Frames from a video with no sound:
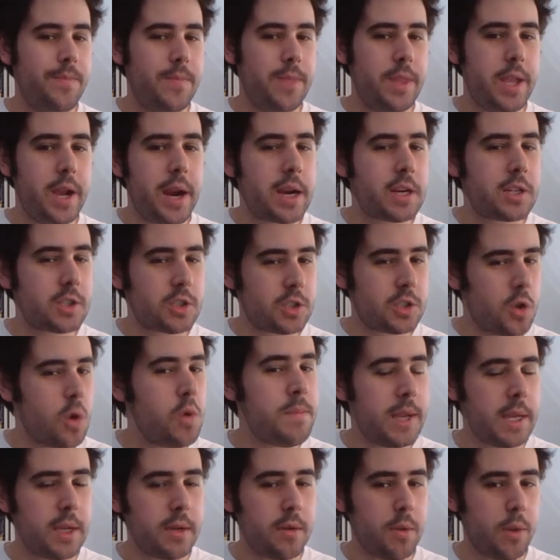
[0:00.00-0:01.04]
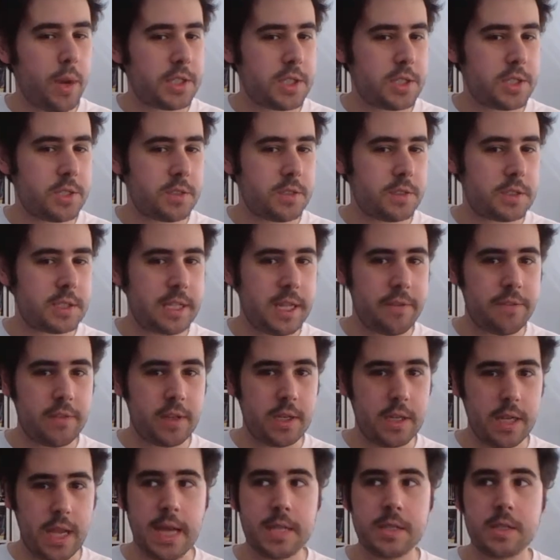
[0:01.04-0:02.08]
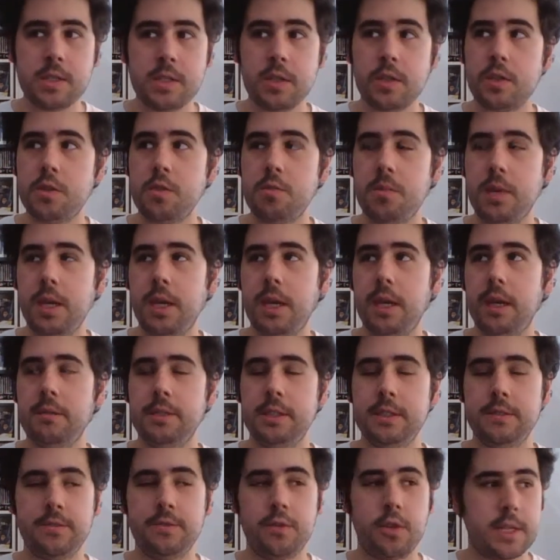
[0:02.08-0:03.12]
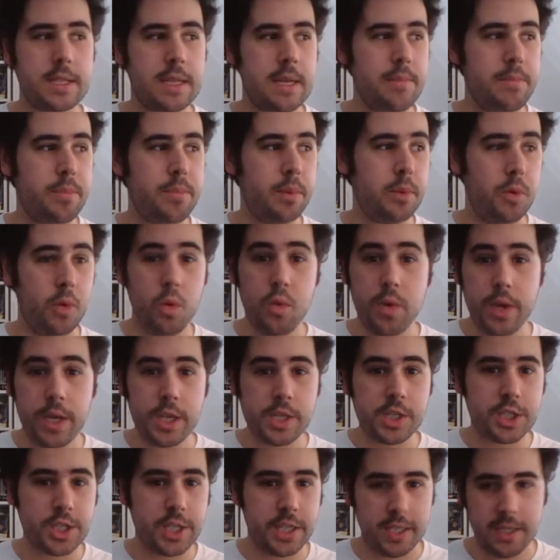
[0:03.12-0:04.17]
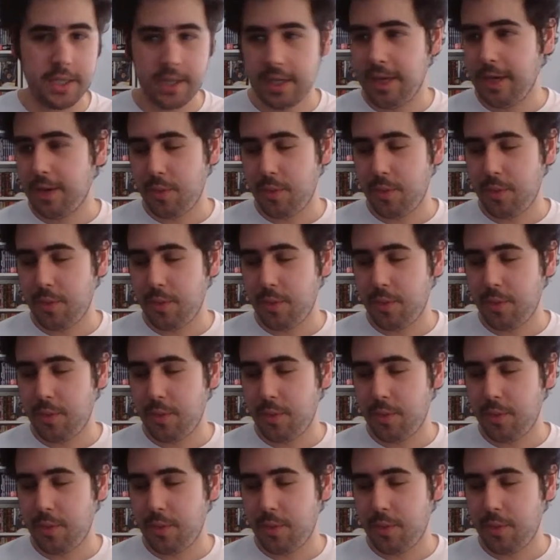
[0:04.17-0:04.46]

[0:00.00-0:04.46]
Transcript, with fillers: there are so many questions left unanswered to me. I mean, for example, who is she?